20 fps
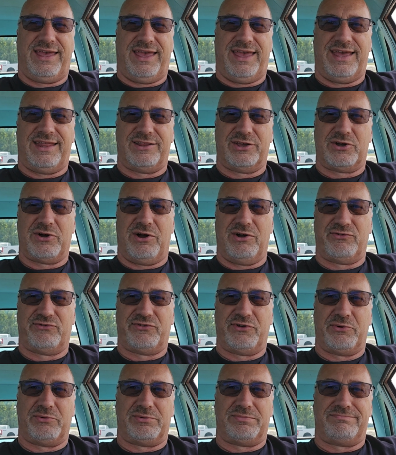And the car's
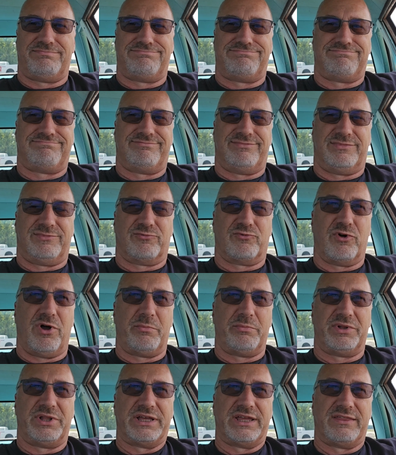so
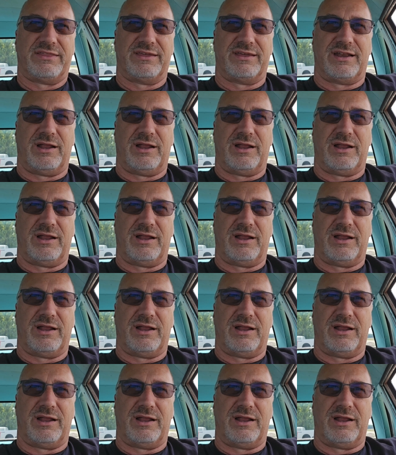rumbly that